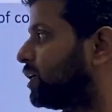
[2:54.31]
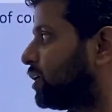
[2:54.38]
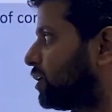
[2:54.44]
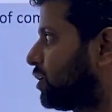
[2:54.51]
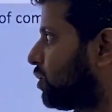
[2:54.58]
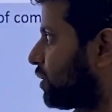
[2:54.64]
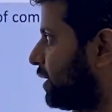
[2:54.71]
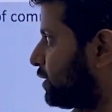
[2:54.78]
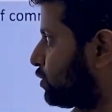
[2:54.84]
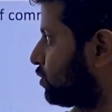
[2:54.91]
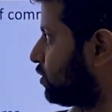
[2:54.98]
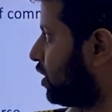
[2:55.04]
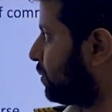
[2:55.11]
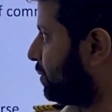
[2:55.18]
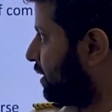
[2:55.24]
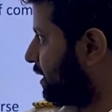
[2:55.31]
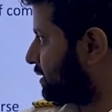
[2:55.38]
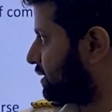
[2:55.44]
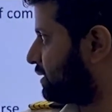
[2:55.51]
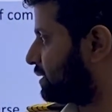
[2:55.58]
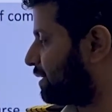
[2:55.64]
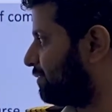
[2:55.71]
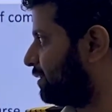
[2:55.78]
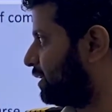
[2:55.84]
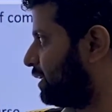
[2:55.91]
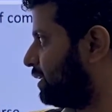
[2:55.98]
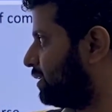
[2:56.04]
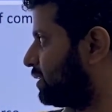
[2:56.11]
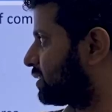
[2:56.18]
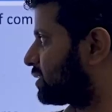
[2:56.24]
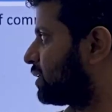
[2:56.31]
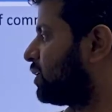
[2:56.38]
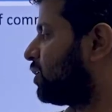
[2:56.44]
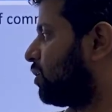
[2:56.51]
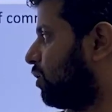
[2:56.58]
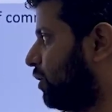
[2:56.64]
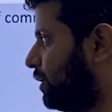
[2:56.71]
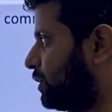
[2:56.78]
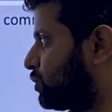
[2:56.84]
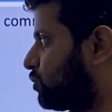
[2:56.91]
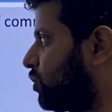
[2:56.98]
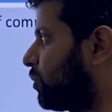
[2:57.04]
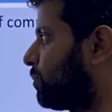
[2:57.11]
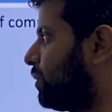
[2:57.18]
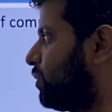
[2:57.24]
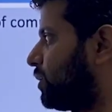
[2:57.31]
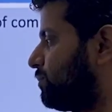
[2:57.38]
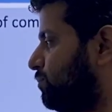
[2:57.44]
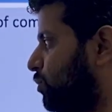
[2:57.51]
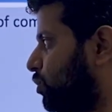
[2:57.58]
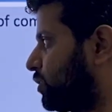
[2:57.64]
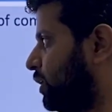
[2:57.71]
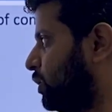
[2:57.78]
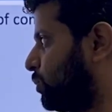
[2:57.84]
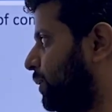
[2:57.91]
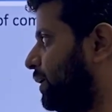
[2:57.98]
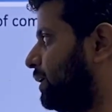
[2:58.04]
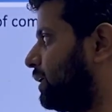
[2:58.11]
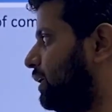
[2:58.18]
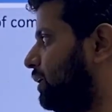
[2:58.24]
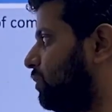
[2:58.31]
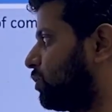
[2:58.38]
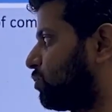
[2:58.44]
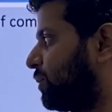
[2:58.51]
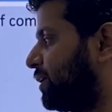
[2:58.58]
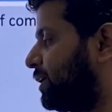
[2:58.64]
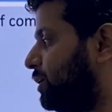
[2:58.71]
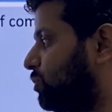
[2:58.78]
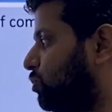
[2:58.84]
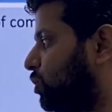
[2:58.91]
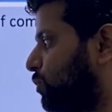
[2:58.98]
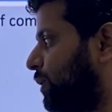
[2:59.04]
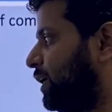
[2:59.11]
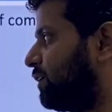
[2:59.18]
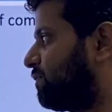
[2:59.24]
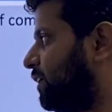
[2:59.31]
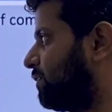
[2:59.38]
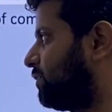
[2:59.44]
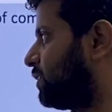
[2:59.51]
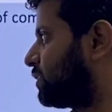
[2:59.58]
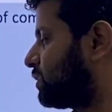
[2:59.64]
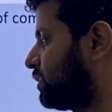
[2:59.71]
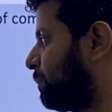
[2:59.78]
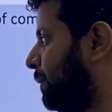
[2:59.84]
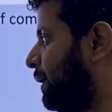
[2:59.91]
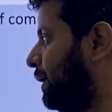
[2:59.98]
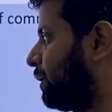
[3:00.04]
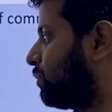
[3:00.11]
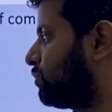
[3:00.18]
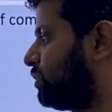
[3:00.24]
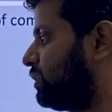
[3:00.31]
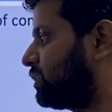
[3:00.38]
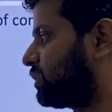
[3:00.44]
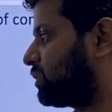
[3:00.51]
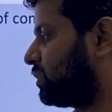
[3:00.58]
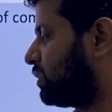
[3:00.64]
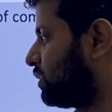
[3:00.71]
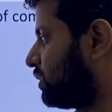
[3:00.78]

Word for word: your age should not be less than 17 years or it should not be more than 20 or 22 or 25 years depending on these